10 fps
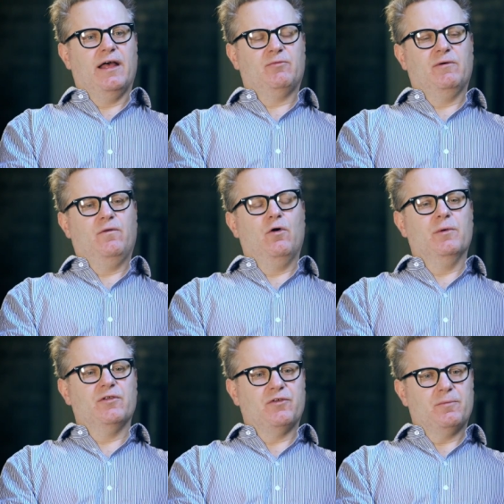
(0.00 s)
as
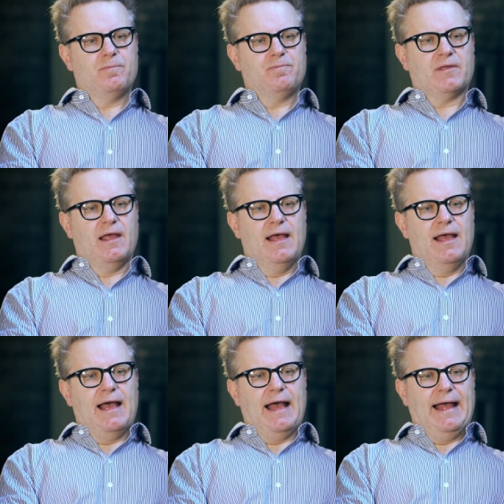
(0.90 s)
performers.
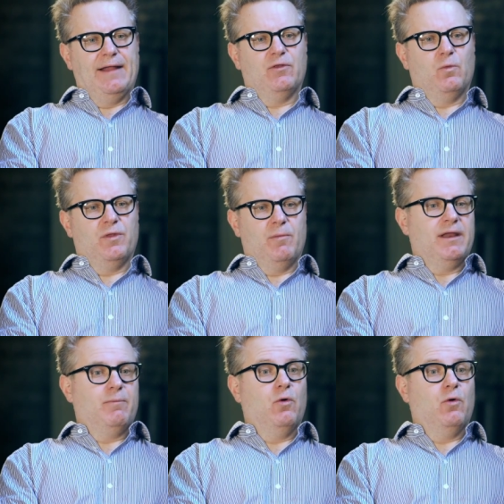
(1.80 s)
And the, the money